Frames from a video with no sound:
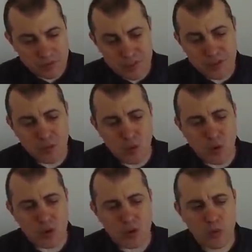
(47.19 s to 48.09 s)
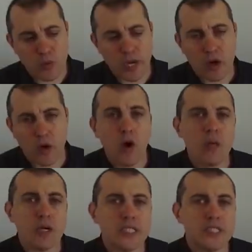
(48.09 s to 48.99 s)
Furthermore, we are
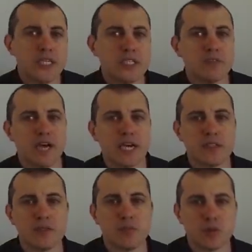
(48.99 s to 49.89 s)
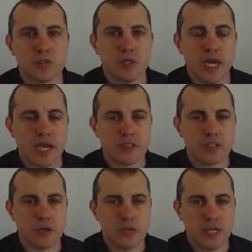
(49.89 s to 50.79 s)
already seeing the fact that Moore's law has
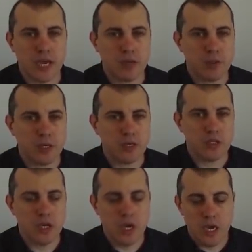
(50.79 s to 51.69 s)
slowed down because